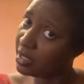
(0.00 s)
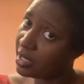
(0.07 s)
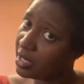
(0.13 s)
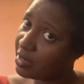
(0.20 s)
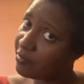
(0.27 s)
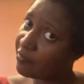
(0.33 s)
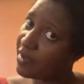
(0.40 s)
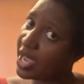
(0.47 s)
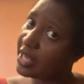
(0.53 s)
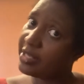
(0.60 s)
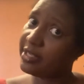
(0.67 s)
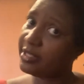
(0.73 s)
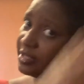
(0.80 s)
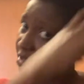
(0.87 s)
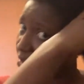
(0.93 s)
if
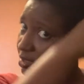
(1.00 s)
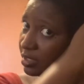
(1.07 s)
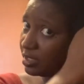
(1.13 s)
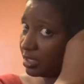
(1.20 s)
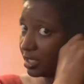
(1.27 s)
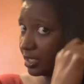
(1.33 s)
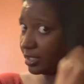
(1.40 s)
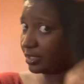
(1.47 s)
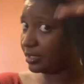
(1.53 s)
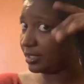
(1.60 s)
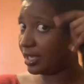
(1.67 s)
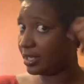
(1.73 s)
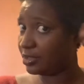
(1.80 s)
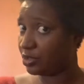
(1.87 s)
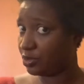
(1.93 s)
I'd done this
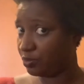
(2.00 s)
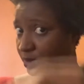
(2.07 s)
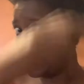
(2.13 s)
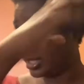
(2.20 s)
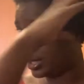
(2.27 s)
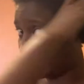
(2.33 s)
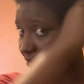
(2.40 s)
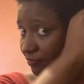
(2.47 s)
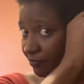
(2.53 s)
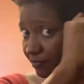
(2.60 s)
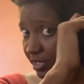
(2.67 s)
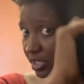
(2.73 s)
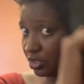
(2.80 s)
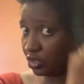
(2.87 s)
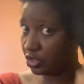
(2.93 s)
as soon as I
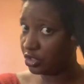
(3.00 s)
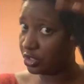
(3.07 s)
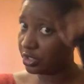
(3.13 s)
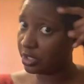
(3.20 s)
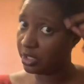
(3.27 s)
finished